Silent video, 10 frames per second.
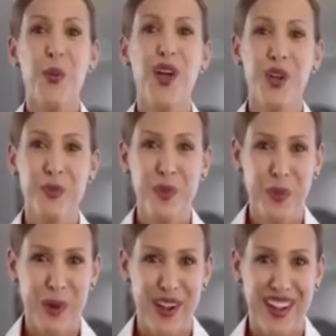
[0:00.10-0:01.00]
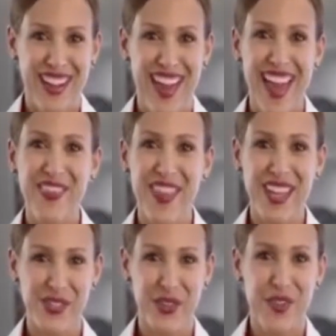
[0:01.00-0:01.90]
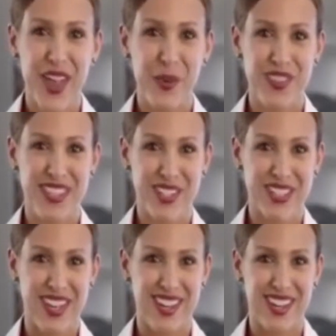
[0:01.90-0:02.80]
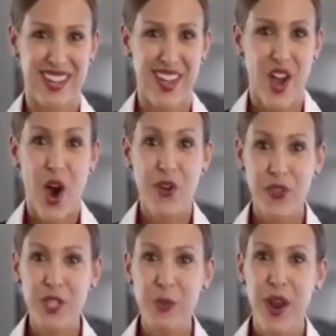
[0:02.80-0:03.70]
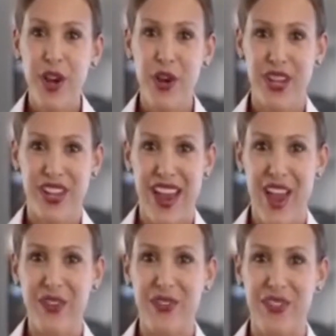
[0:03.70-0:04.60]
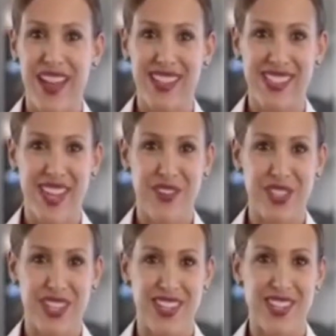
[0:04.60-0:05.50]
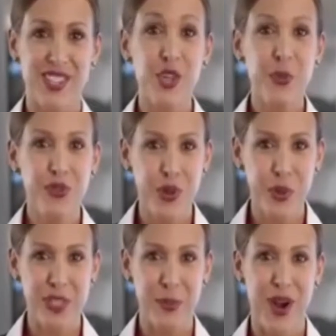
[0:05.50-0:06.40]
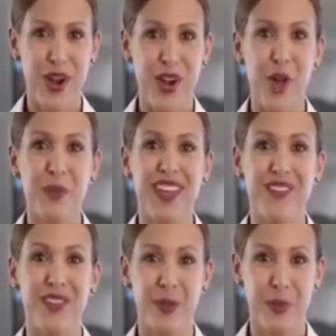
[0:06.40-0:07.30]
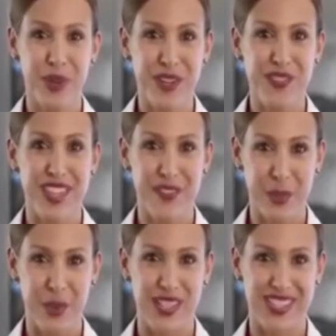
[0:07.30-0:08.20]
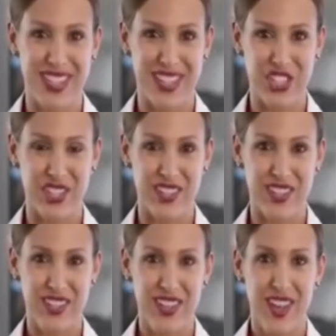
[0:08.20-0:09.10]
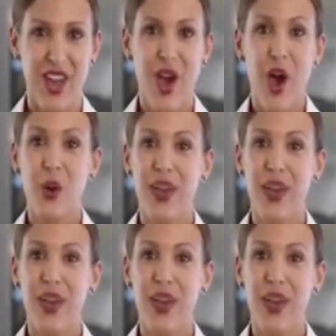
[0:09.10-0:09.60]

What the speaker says: Welcome aboard, and thanks for flying with Delta. Our first priority on every flight is safety, so before we depart, I'll be giving a brief safety presentation.